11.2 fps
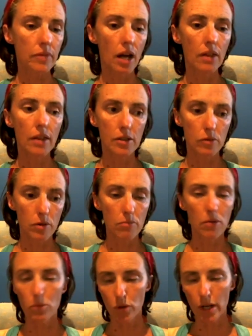And that's when
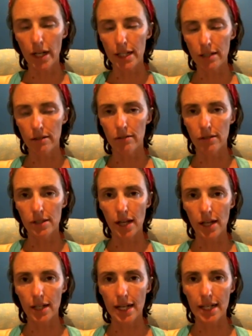mum really
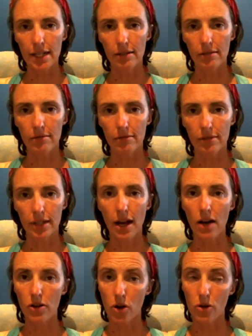started hitting the
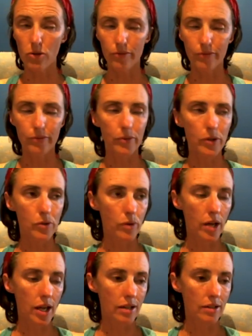alcohol is
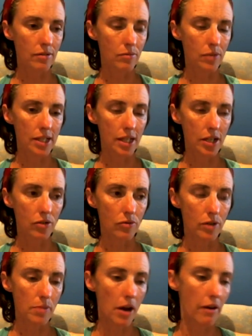when my dad got
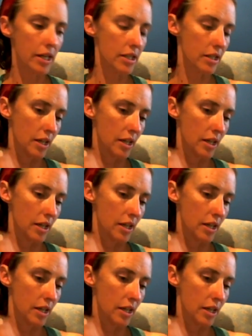remarried.